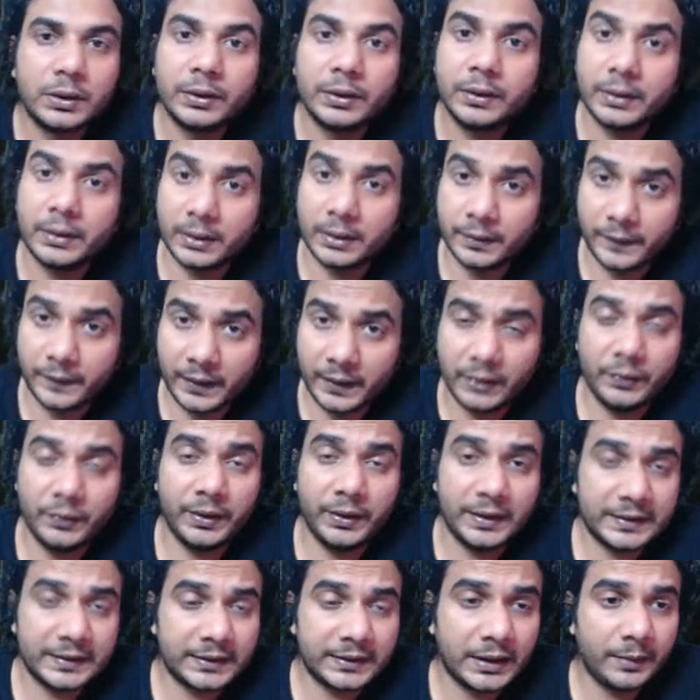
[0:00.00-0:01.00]
we are doing
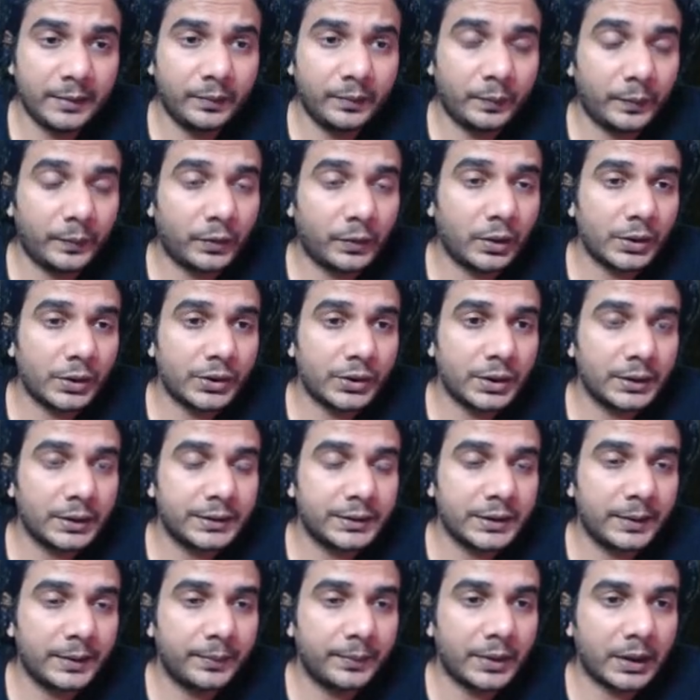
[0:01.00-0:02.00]
the same question,
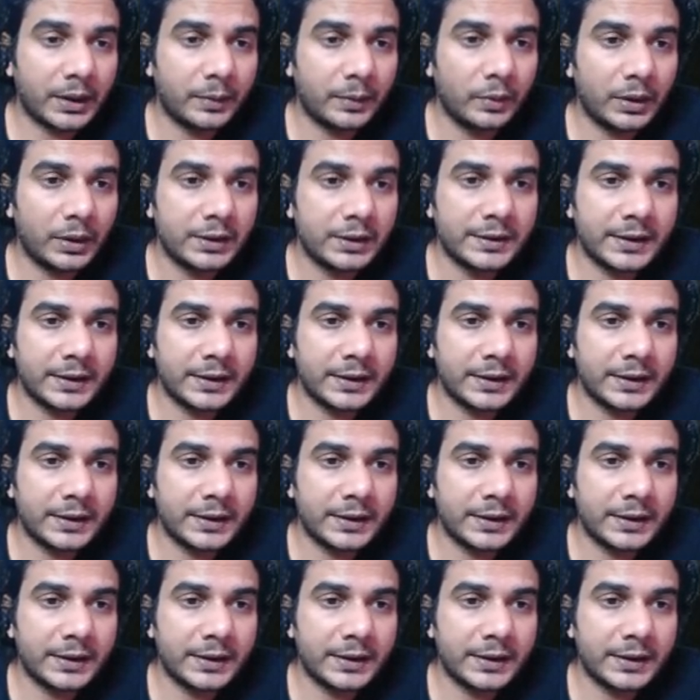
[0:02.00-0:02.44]
same parabola.